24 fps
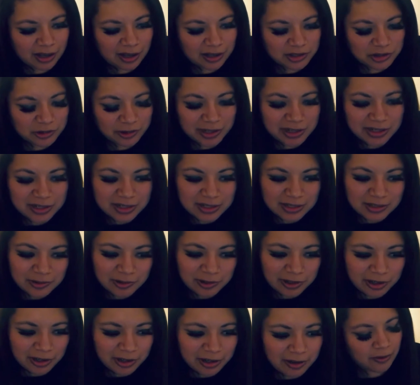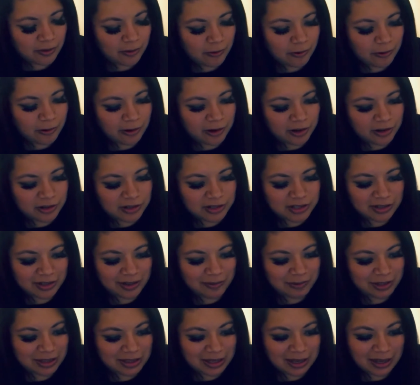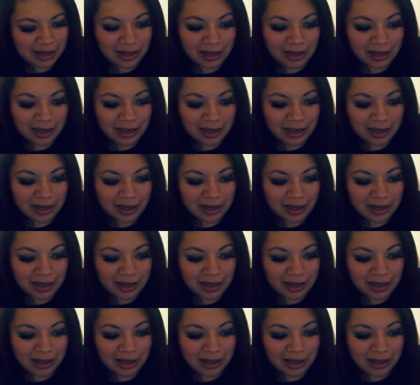joint disorder, or you're dealing with